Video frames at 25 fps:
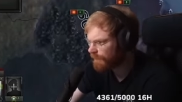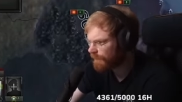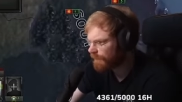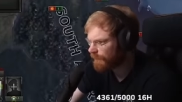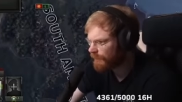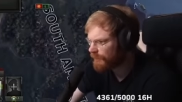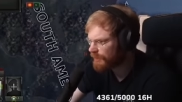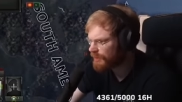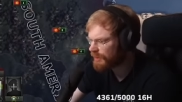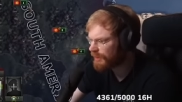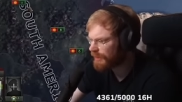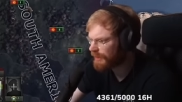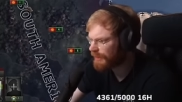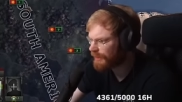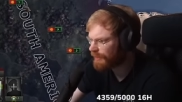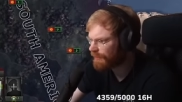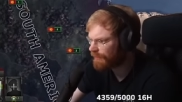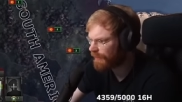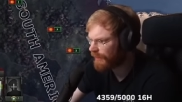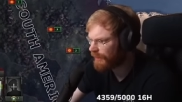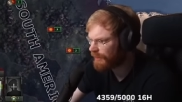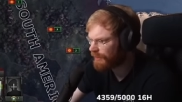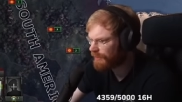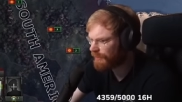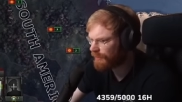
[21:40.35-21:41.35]
We're just gonna get
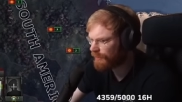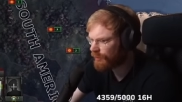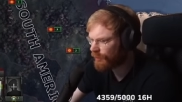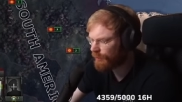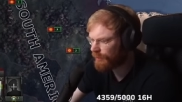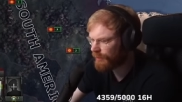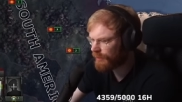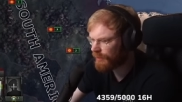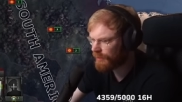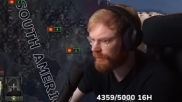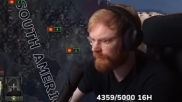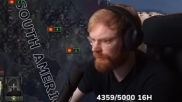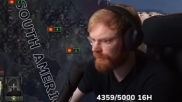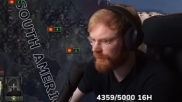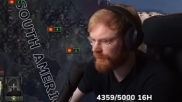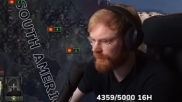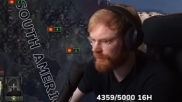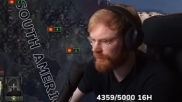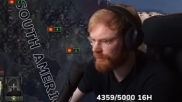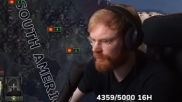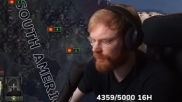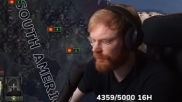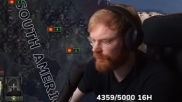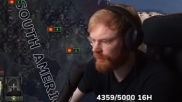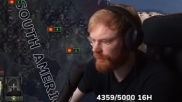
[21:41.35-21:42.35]
invaded into
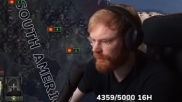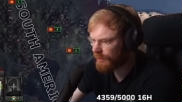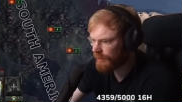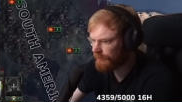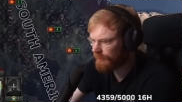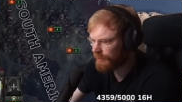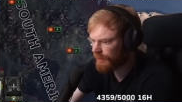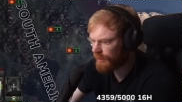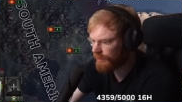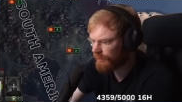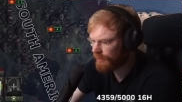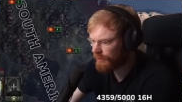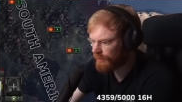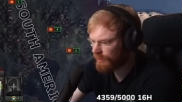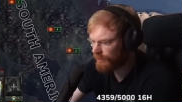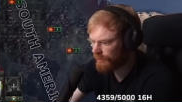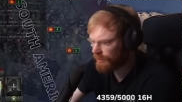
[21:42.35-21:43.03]
oblivion the whole game now.